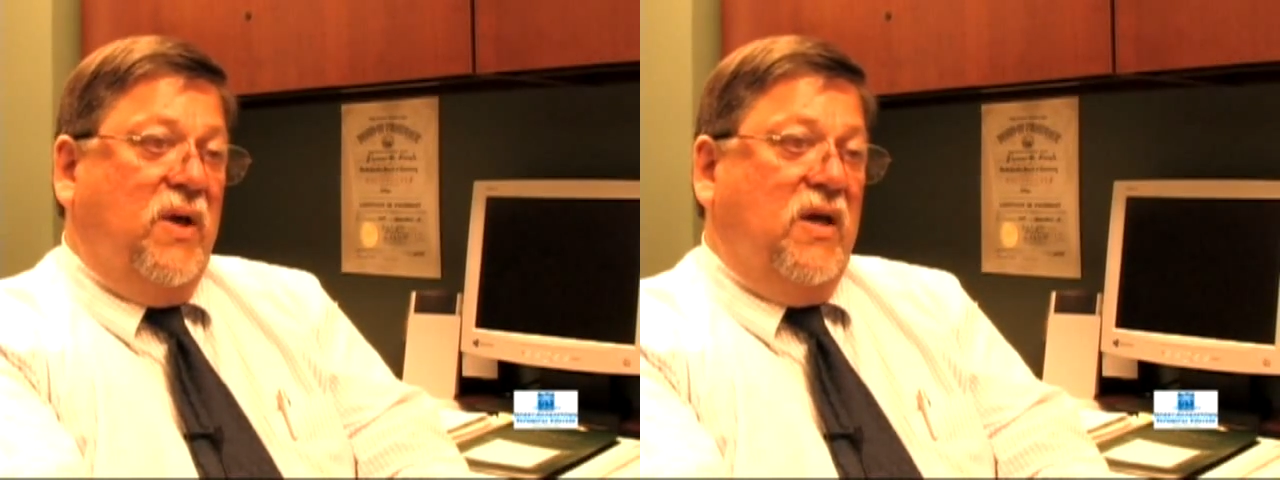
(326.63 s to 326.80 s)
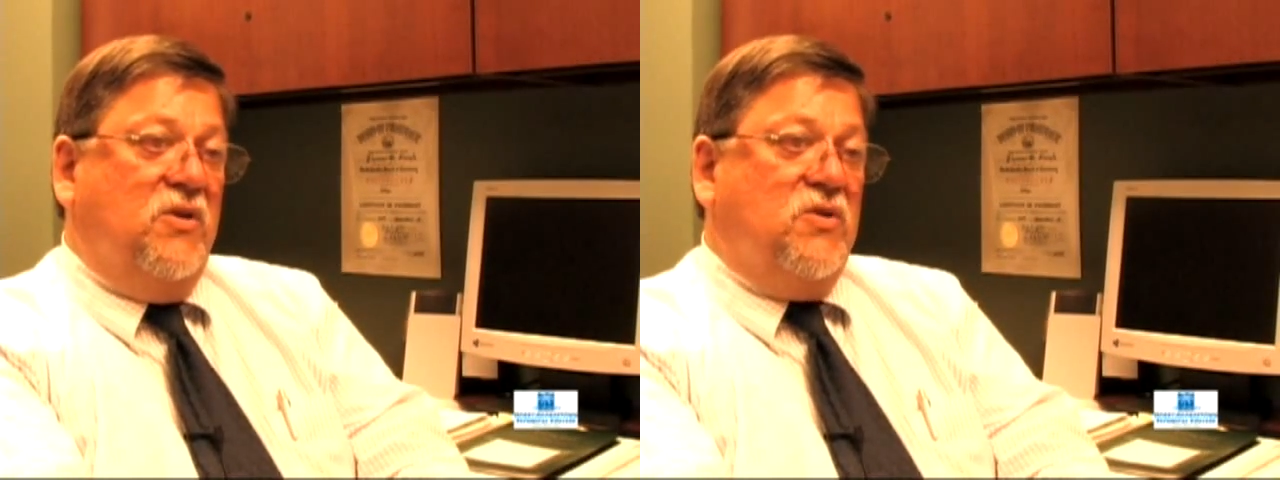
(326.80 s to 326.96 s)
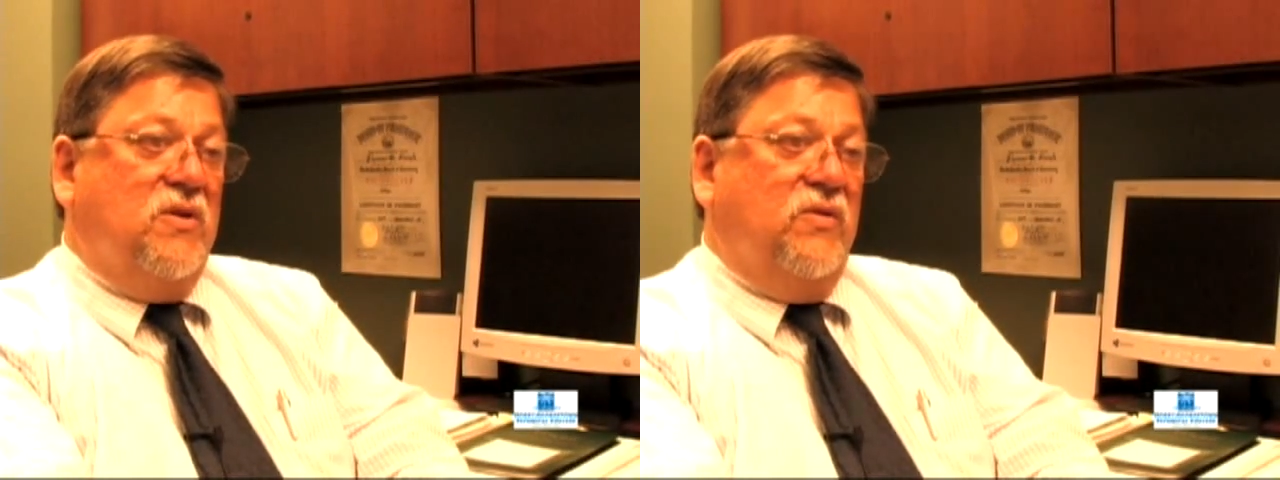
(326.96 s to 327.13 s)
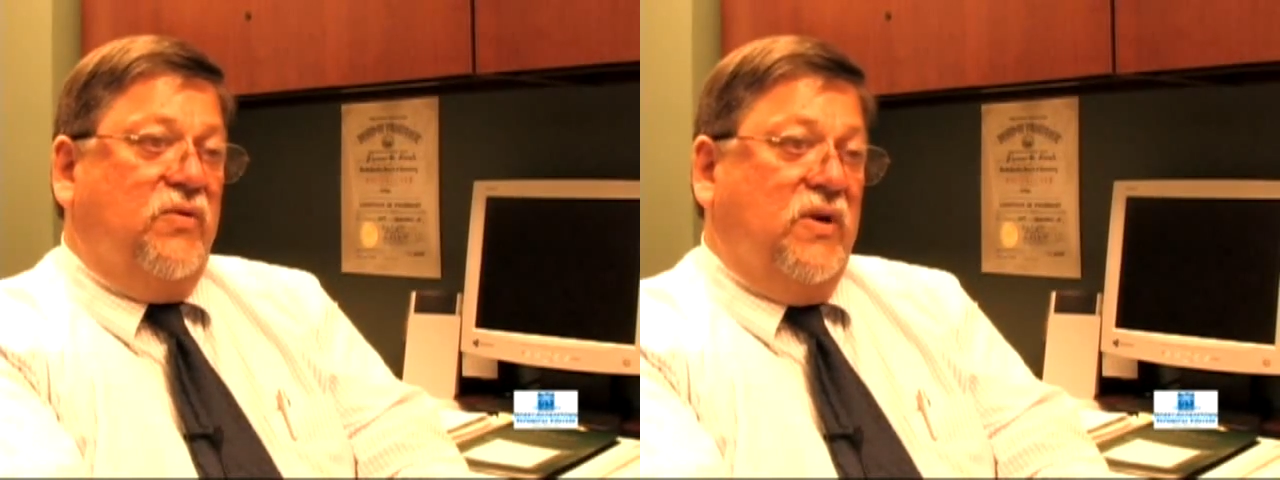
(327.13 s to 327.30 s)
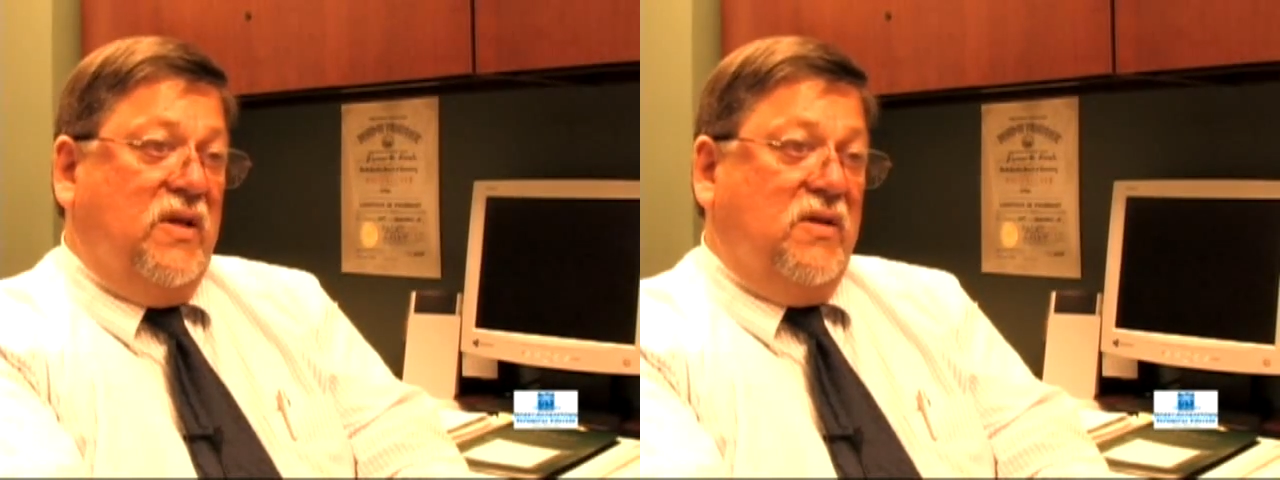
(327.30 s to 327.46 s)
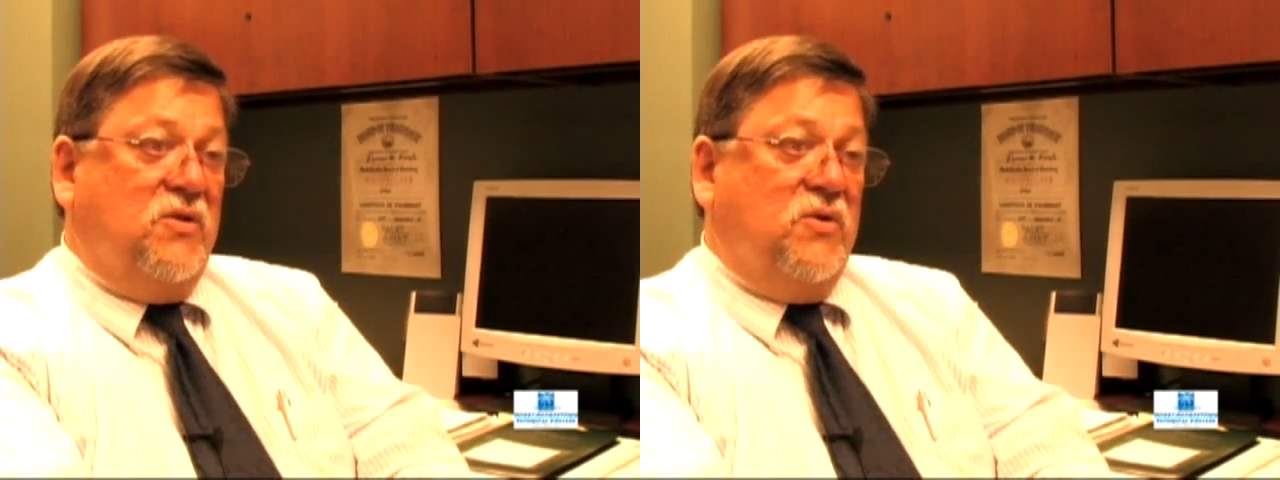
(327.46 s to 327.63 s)
patient
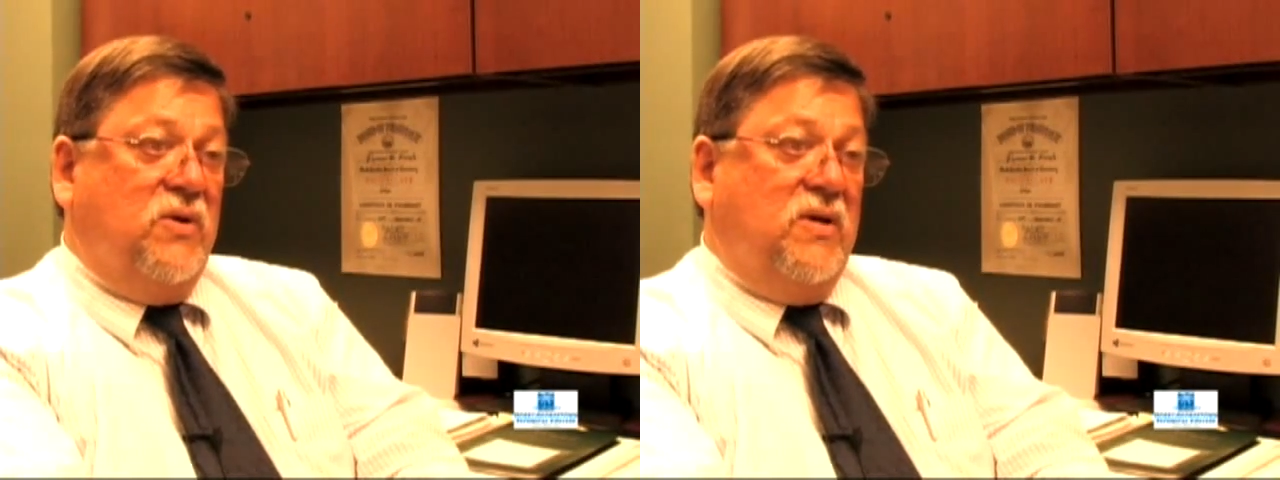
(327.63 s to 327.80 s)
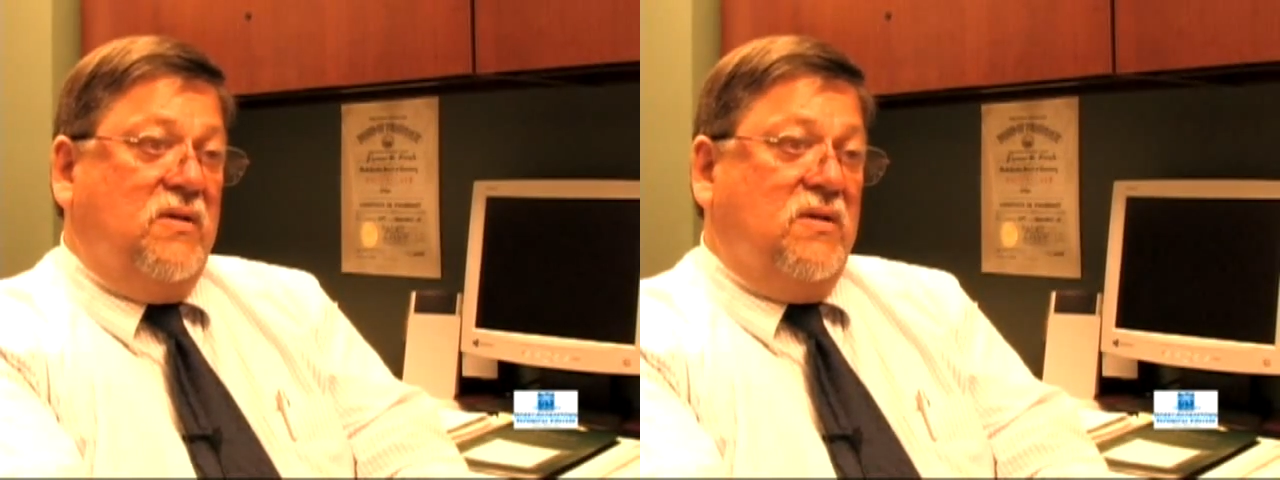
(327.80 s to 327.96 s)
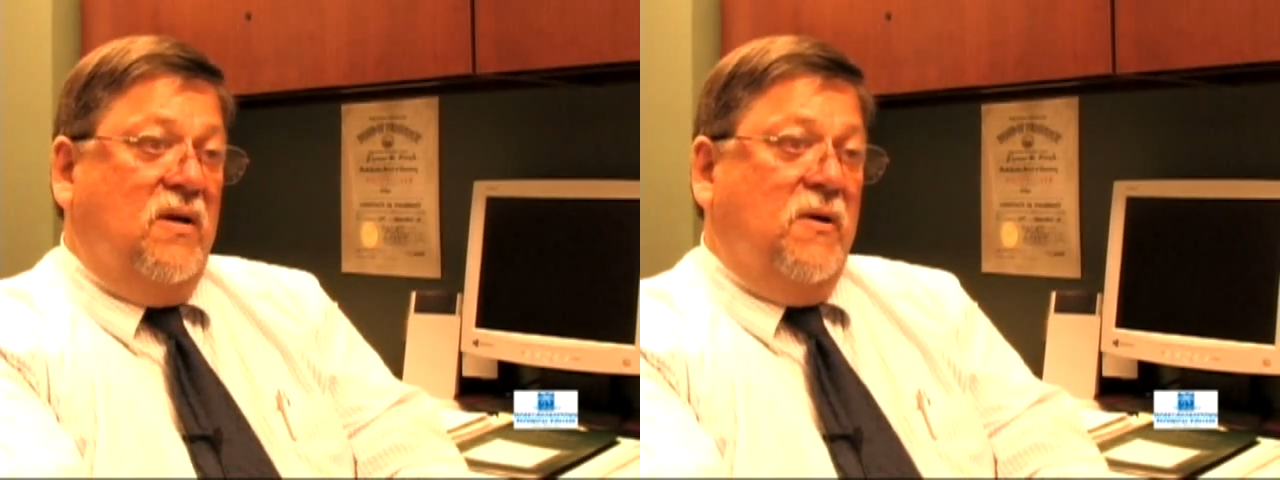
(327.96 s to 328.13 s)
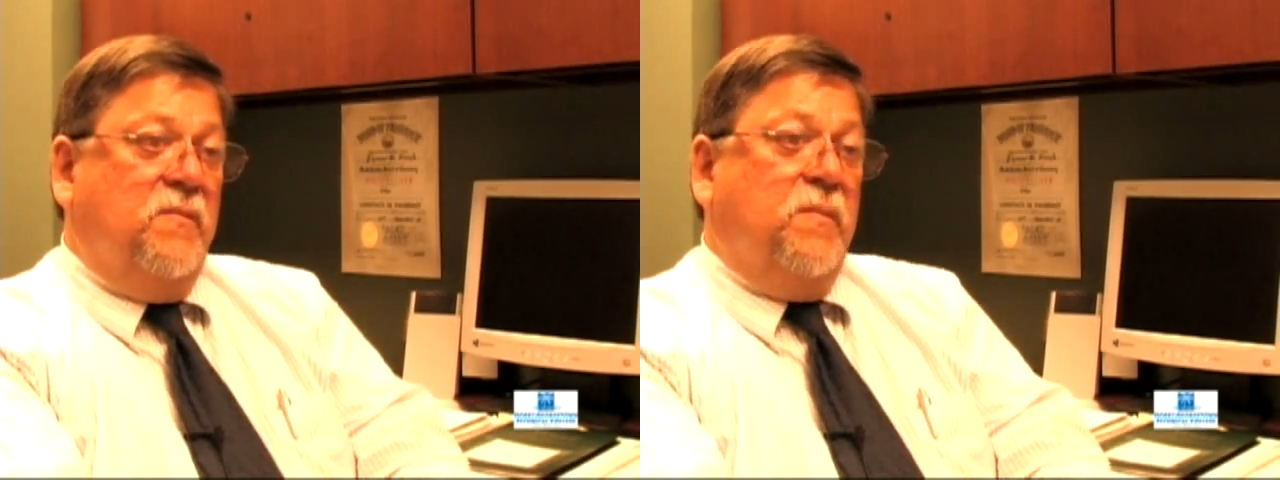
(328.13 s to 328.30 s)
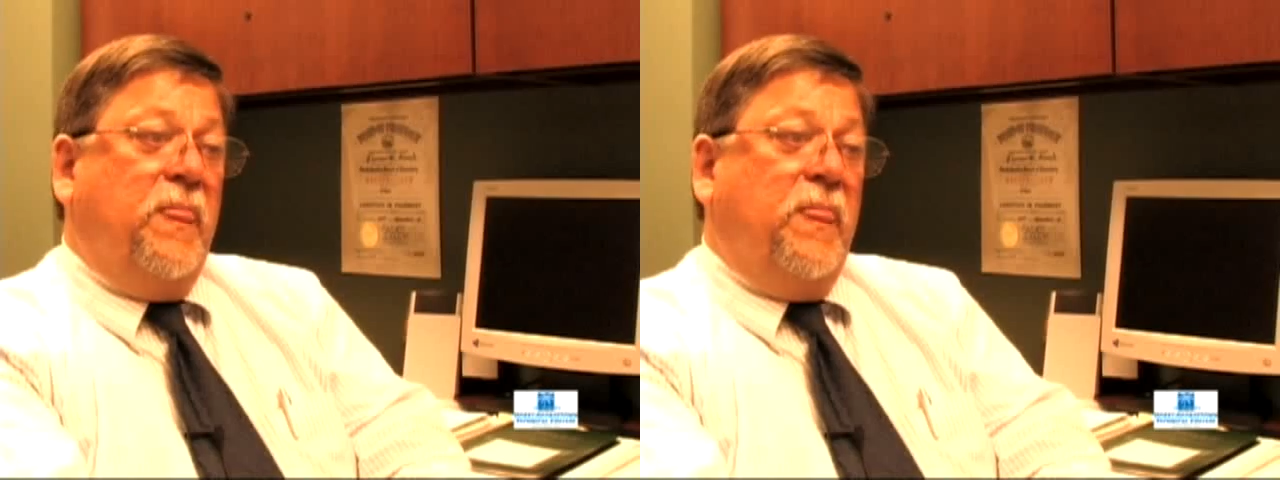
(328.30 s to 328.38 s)
for histories,